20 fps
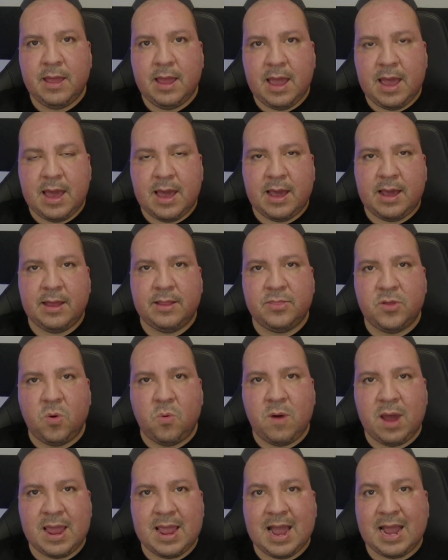and the
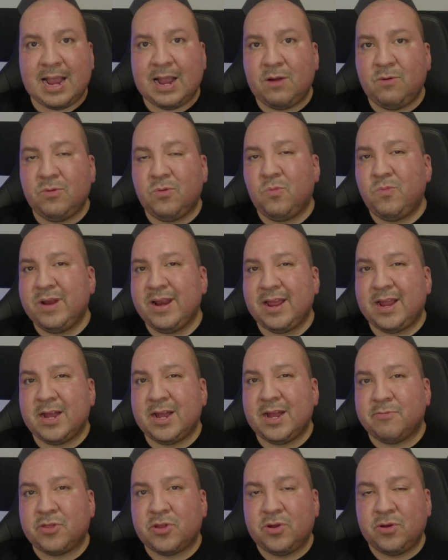way when it
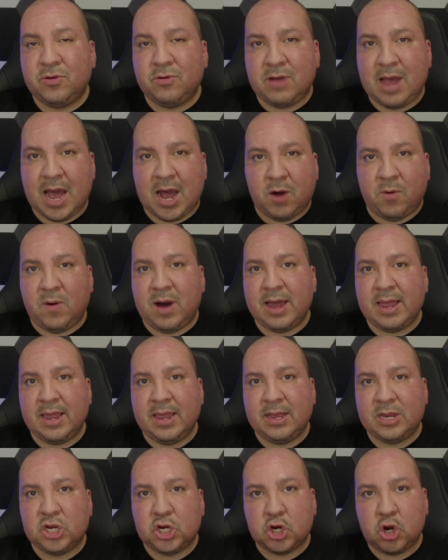comes to how I
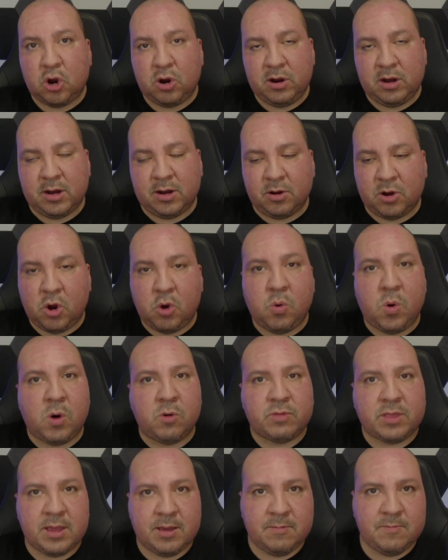
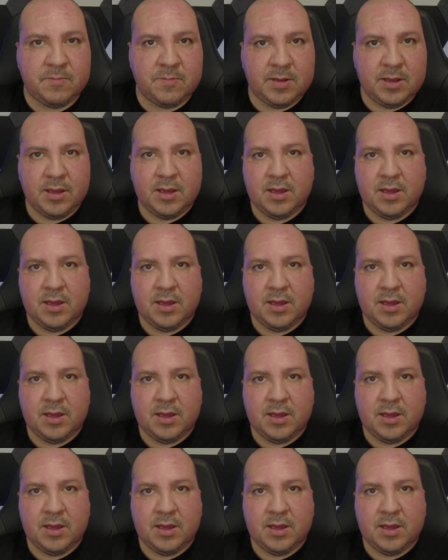quote them,